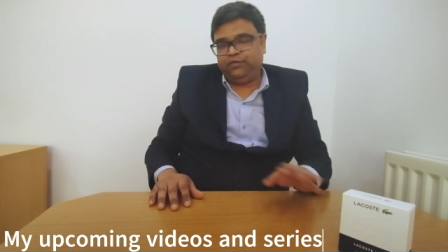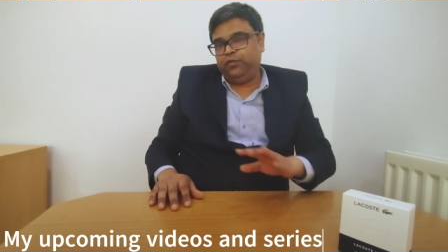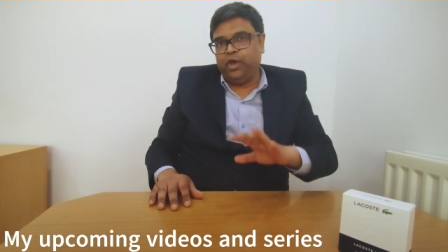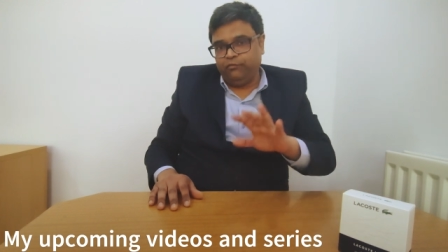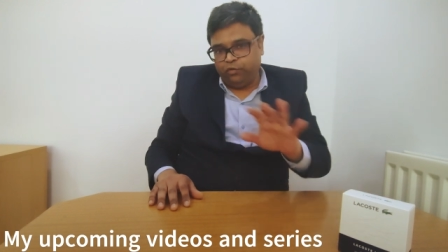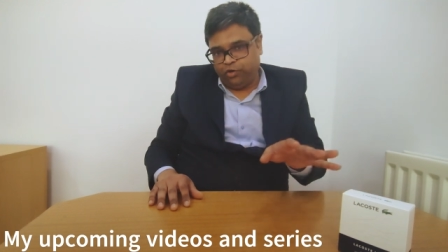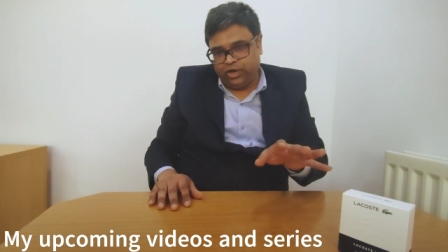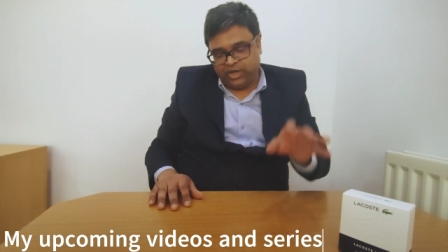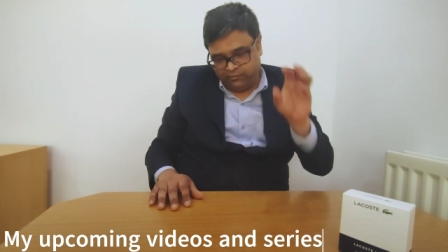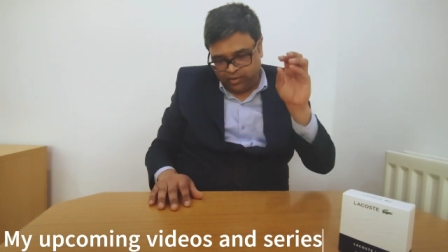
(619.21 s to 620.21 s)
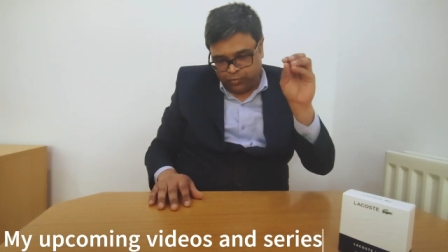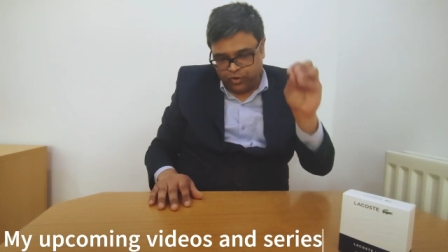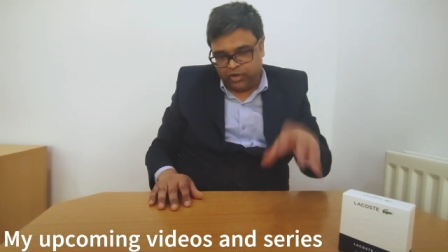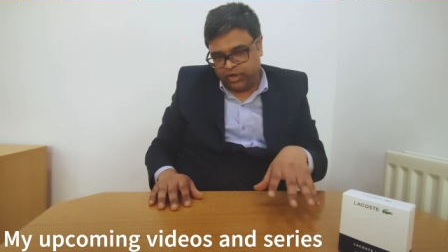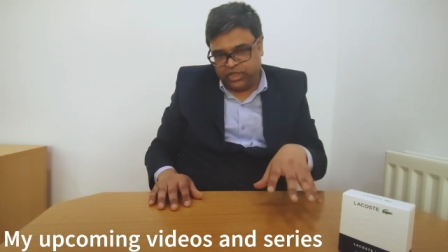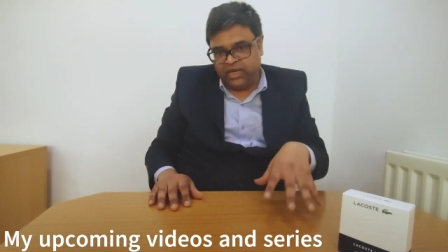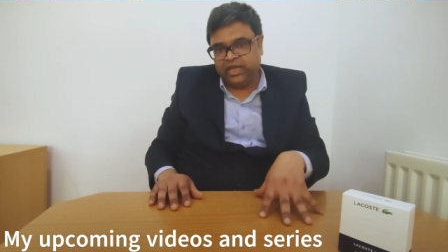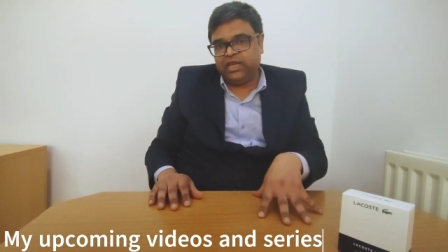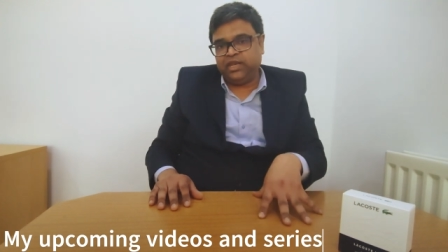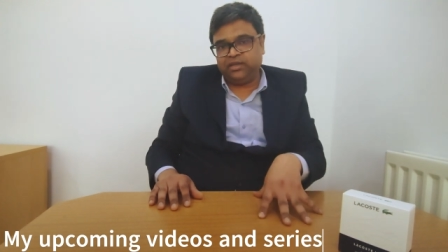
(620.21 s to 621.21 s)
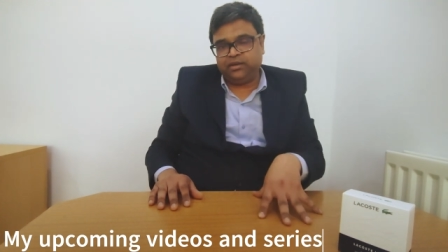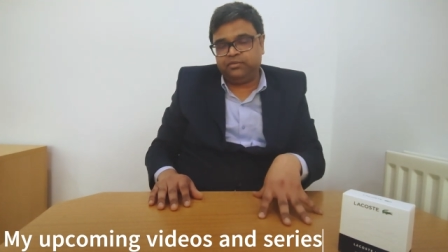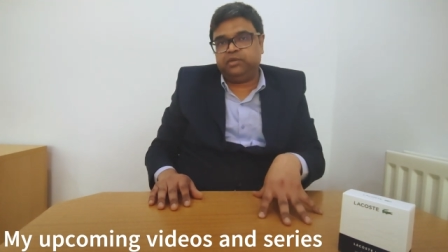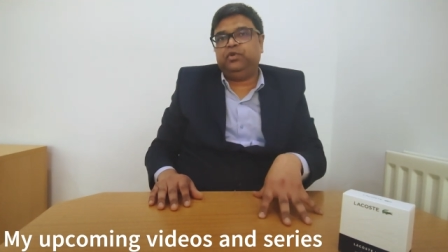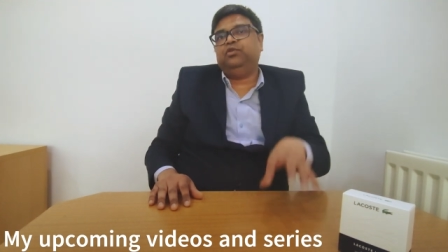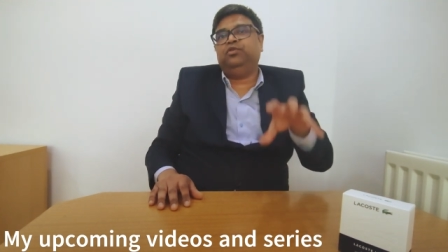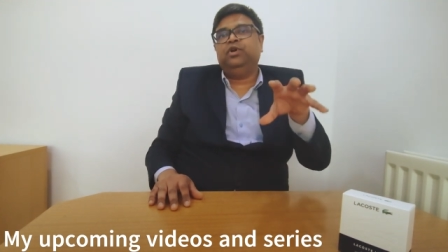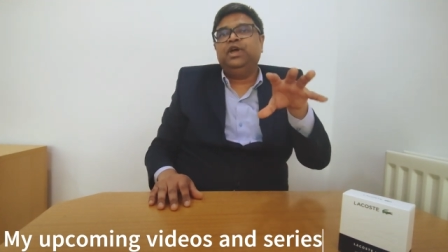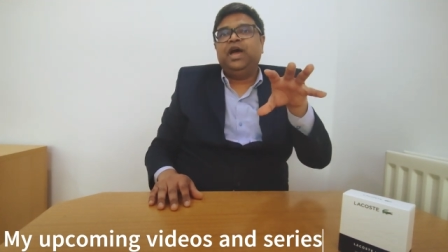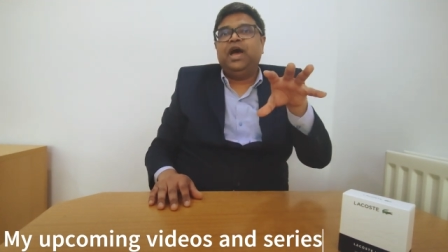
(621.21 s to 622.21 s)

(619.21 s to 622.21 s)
If you have not, I will put the link in description below,